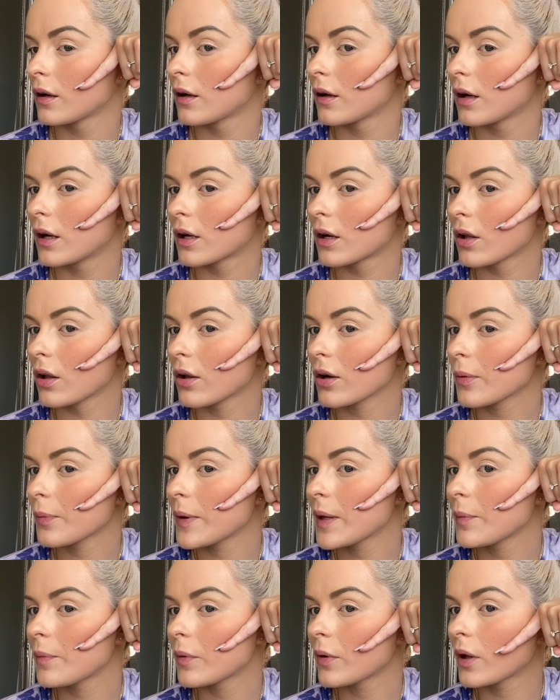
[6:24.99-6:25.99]
And a lot of
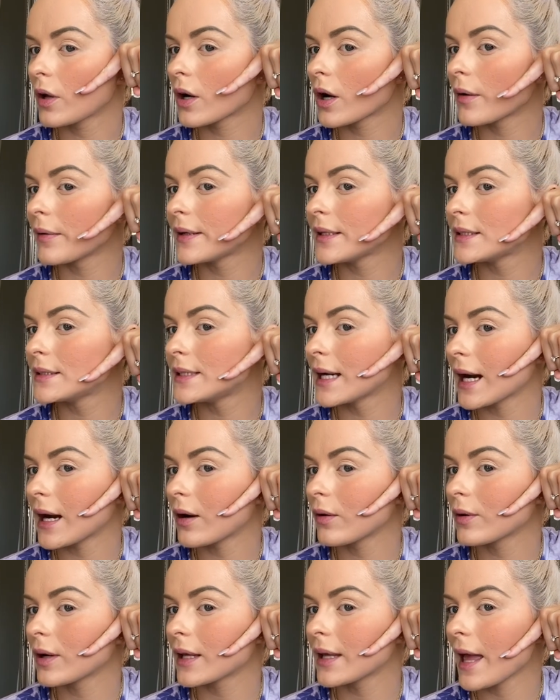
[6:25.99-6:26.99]
people are going
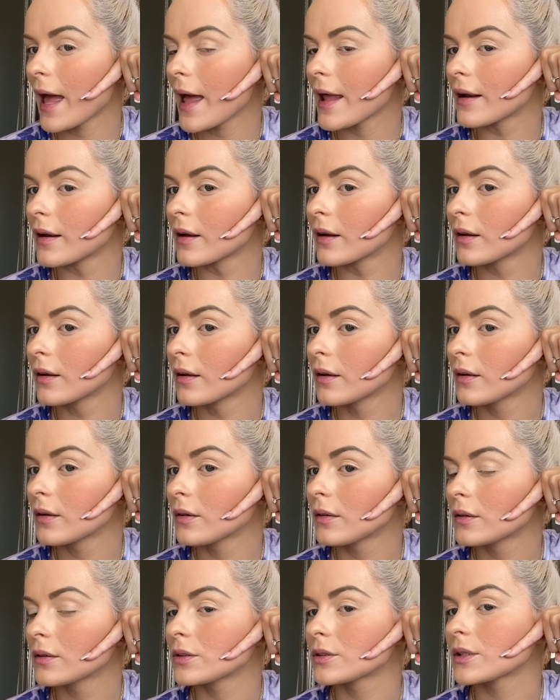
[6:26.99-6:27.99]
down again
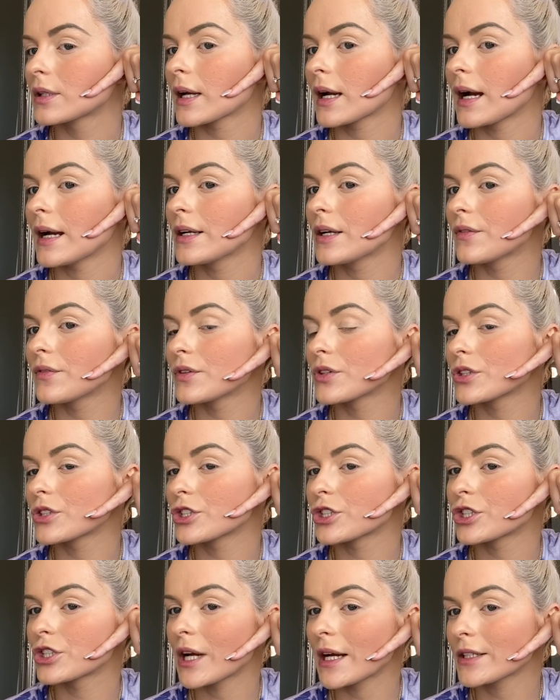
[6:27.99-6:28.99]
to kind of
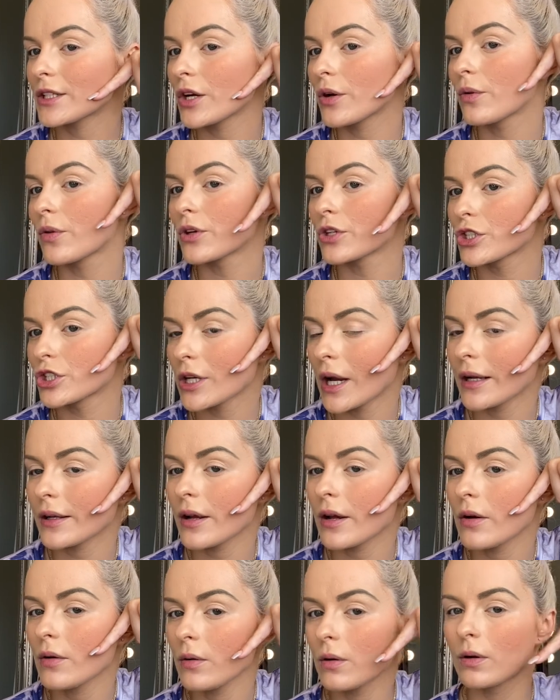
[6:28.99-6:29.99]
shadow the
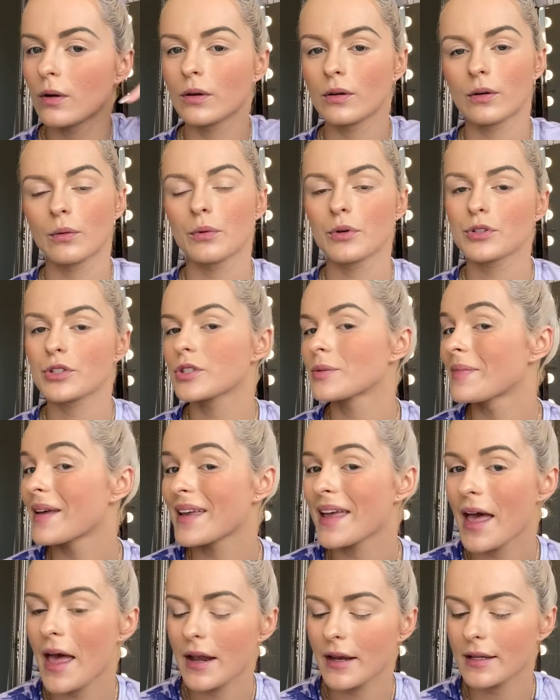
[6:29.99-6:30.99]
shadow, which doesn't make
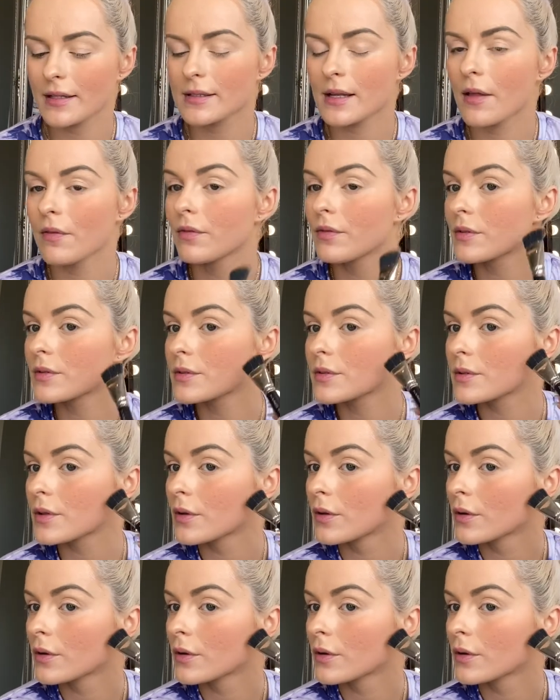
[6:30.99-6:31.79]
any sense,